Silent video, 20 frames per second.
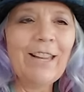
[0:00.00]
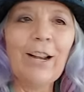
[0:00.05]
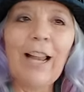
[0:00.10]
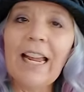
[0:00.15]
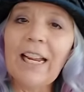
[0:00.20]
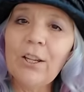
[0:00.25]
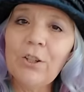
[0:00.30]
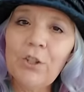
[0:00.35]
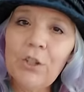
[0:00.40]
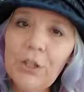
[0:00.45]
They're
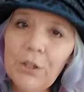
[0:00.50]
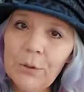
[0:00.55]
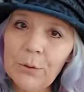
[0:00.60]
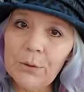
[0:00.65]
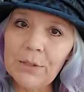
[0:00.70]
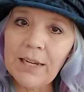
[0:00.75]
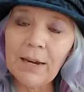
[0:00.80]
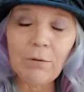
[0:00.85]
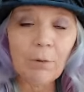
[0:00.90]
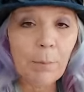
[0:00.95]
like
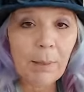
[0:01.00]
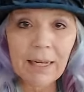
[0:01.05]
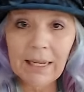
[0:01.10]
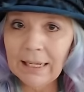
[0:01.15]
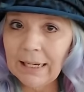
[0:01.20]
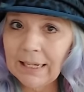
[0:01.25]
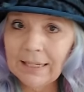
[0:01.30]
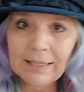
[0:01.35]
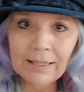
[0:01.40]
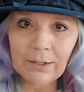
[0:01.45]
shoes. Everybody
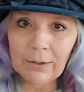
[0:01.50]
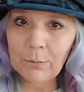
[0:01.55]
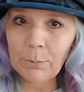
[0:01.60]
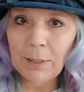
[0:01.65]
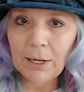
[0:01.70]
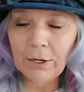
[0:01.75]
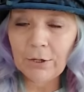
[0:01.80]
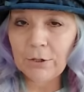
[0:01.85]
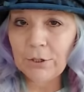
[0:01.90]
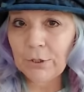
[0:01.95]
needs a new
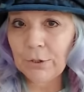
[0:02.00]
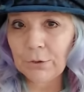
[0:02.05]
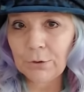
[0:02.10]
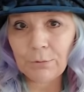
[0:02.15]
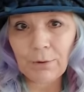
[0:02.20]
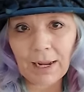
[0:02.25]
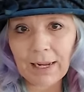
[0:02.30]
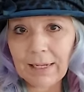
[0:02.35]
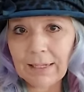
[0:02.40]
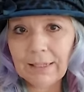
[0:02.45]
pair of shoes,
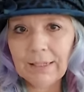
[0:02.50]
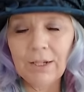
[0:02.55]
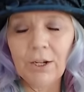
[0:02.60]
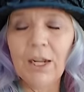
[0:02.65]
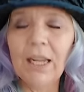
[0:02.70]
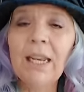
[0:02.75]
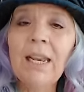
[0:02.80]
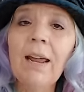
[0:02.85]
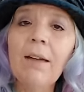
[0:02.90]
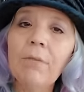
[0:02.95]
right? You
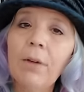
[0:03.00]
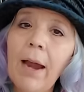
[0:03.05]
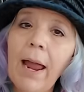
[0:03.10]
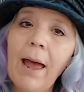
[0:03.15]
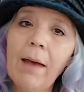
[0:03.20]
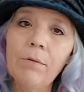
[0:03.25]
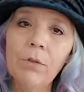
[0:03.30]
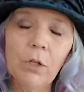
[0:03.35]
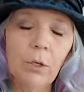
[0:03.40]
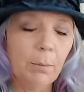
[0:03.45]
can never
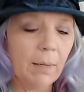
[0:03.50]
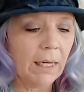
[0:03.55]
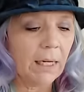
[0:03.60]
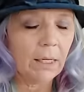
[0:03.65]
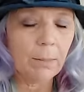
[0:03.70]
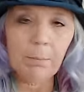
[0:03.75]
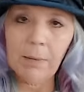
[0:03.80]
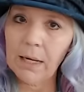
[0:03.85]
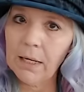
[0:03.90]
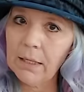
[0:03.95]
have too
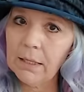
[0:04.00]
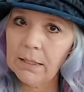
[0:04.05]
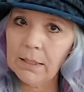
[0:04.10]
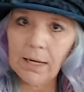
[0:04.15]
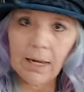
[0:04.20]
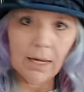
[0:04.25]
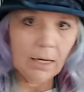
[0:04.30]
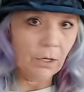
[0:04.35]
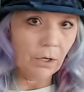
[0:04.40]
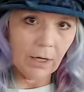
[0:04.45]
many mugs
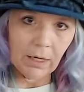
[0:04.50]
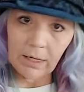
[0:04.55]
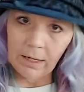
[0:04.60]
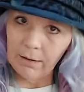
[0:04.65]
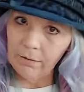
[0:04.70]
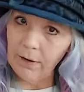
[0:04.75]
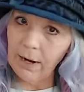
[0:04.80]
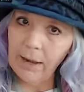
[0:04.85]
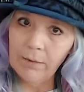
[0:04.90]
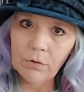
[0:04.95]
and you can
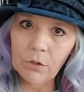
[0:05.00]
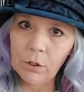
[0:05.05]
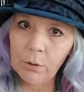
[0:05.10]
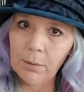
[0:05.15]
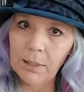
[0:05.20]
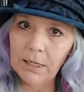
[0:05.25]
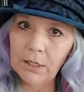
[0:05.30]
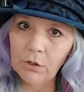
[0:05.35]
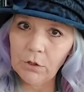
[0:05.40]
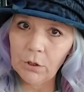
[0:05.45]
never have too
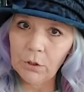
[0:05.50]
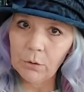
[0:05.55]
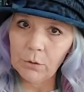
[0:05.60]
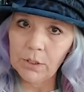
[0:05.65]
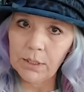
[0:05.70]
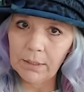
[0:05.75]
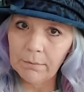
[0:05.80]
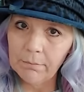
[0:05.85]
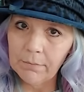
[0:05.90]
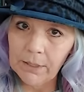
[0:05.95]
many
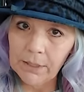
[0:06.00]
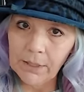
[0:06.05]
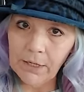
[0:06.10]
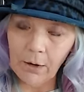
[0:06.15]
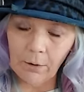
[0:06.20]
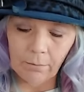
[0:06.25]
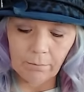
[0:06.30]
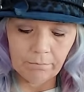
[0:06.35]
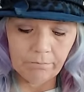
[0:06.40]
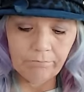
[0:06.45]
shoes.
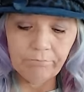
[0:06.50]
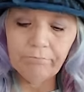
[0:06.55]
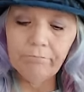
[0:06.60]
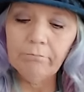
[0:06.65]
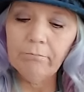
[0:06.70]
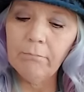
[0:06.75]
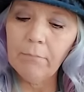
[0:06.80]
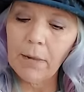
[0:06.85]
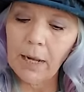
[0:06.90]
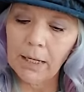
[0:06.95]
So,
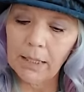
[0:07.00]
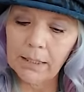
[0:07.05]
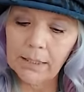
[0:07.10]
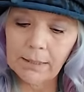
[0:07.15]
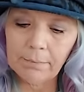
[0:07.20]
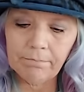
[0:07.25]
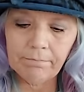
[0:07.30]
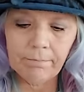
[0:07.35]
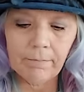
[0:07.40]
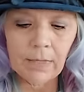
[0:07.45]
mugs.
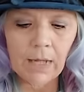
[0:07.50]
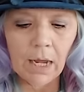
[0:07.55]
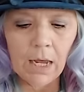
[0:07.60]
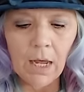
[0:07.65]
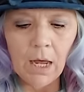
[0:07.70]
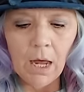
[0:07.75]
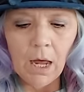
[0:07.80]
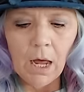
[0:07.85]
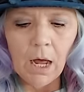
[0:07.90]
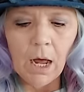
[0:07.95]

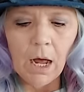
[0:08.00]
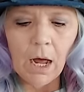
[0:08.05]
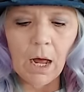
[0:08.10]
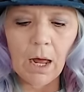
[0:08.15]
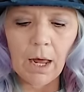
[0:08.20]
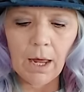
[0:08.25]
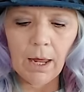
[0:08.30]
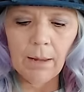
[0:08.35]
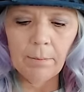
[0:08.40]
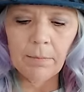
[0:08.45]

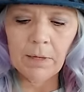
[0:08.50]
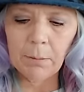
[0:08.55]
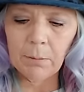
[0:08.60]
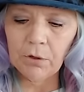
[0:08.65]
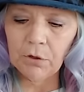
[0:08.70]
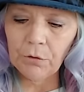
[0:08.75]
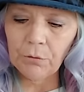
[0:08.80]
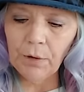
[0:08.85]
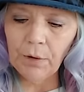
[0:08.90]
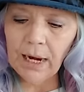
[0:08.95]
Um,
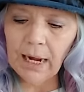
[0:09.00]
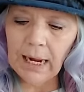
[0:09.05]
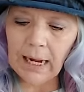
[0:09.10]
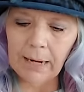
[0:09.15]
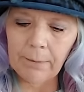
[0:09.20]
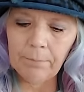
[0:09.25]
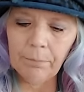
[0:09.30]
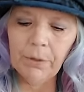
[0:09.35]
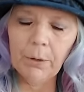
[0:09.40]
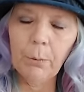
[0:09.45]
number
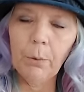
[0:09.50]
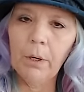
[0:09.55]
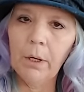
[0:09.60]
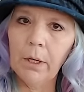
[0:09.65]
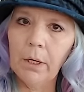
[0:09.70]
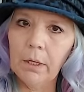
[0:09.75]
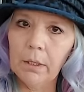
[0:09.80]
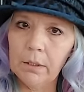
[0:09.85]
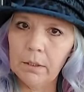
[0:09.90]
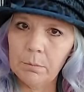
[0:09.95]
three
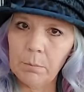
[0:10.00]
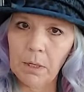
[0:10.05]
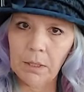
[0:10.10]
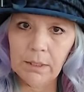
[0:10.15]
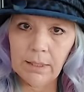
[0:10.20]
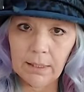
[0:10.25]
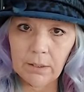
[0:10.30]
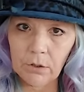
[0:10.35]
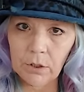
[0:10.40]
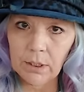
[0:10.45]
were
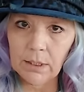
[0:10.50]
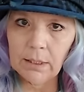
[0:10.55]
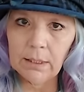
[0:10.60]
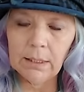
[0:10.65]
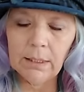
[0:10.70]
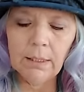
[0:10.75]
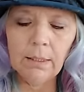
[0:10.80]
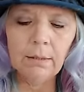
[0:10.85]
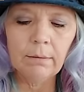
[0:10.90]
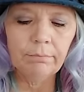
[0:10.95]
small
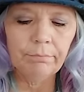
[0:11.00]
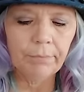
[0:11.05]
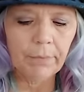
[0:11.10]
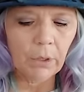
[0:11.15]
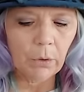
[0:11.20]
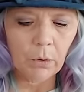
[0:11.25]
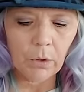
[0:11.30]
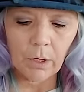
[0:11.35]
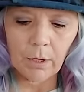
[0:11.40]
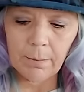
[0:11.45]
dishes,
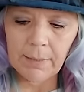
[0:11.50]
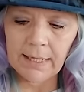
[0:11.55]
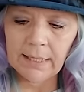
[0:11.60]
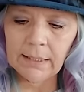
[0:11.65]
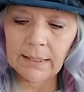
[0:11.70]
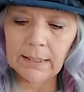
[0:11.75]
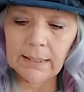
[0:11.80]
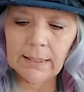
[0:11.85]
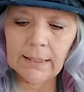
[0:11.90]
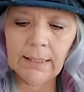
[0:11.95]

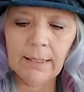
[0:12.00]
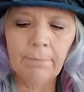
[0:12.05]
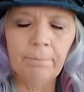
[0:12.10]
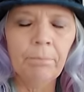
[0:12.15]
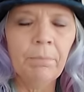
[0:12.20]
ornaments.